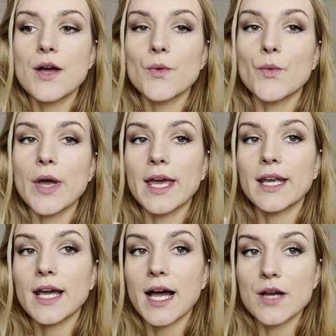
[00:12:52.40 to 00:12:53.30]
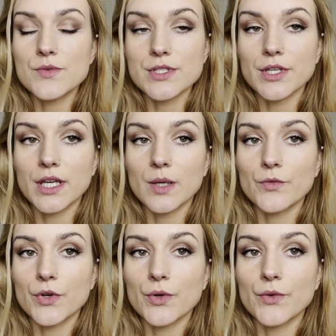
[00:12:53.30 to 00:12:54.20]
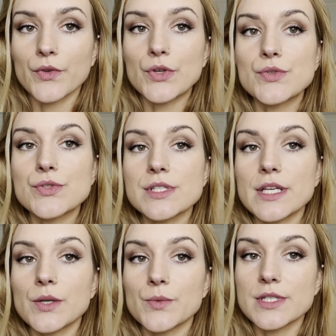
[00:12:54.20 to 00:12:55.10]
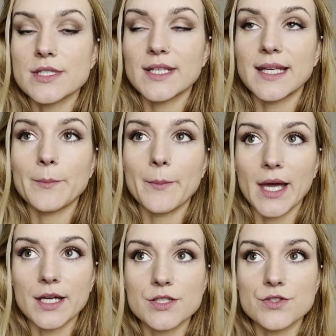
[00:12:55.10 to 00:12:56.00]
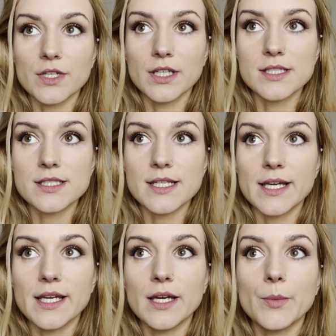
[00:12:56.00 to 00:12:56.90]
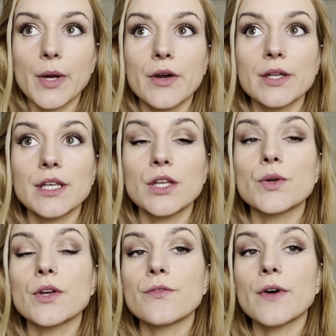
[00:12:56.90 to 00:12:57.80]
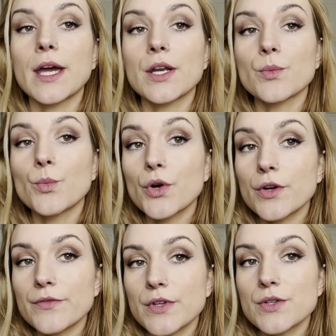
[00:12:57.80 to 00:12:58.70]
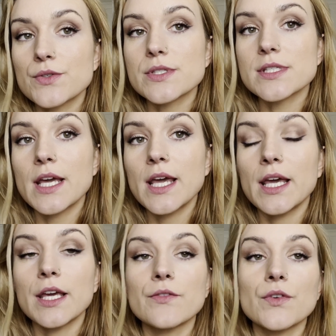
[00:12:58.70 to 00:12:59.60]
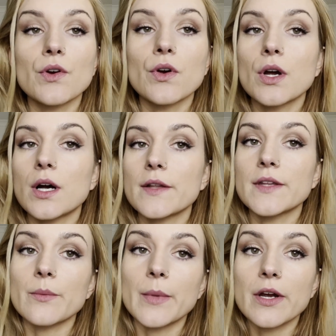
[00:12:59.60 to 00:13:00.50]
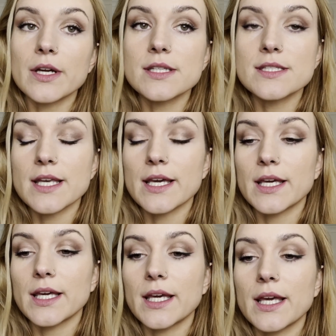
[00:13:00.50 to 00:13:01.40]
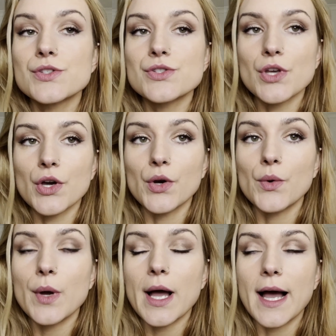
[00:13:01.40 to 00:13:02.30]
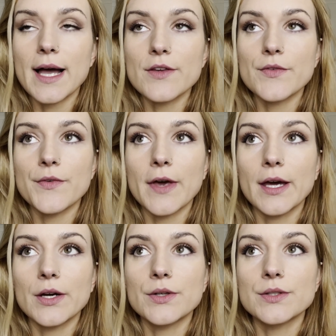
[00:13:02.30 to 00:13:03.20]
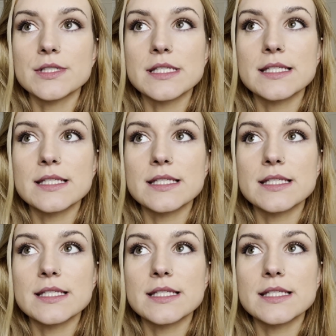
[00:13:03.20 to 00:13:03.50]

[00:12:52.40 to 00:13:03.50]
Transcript: when I was looking up for reviews, it was the MAC Australian site. Apparently you can find more reviews if you're on the American site. So I found